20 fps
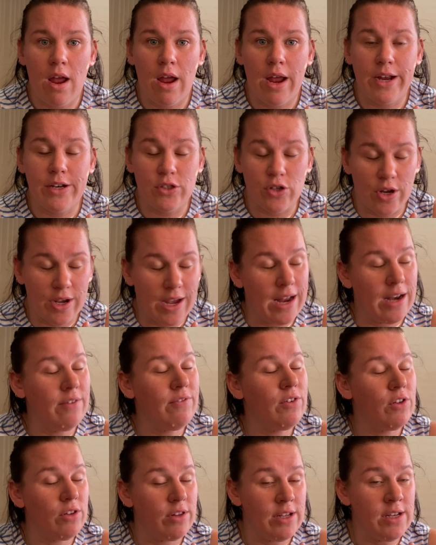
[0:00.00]
it's okay to
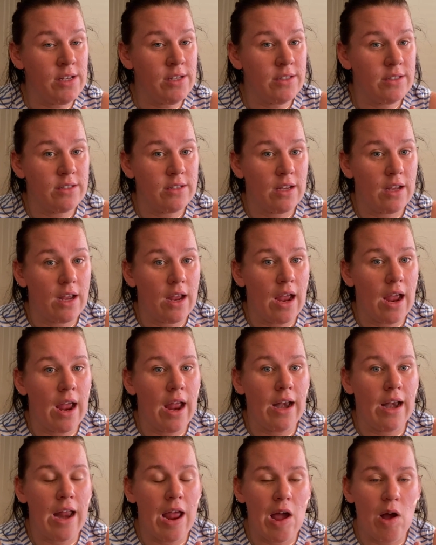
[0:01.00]
feel this,
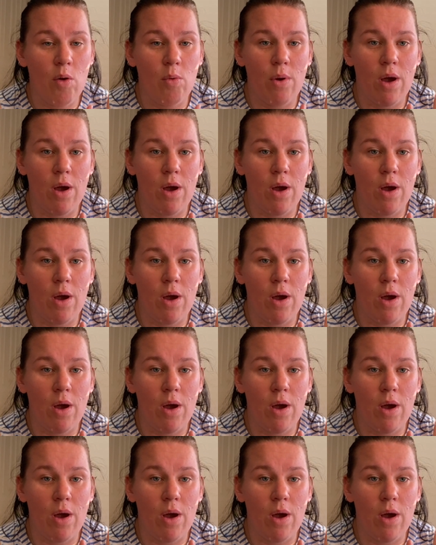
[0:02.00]
and how